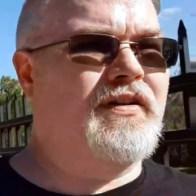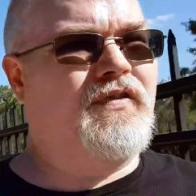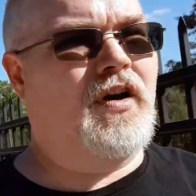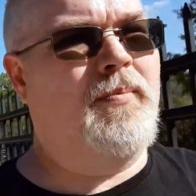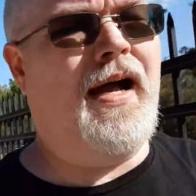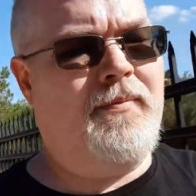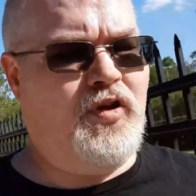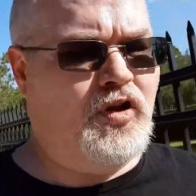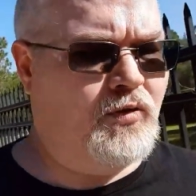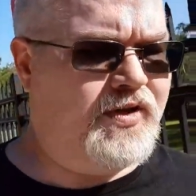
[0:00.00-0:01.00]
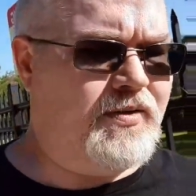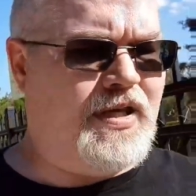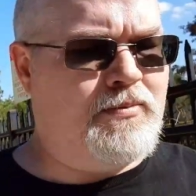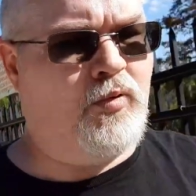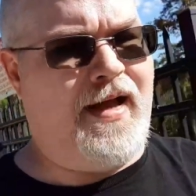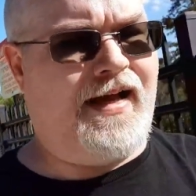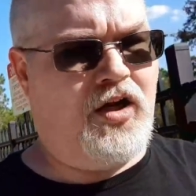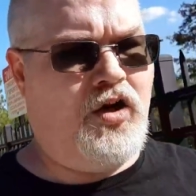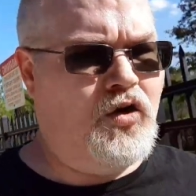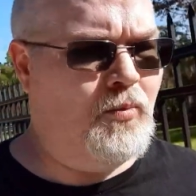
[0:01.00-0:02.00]
and very popular with people back
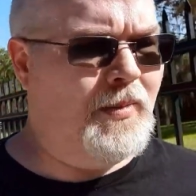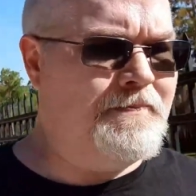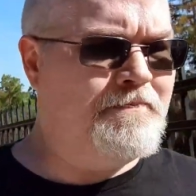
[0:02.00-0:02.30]
home.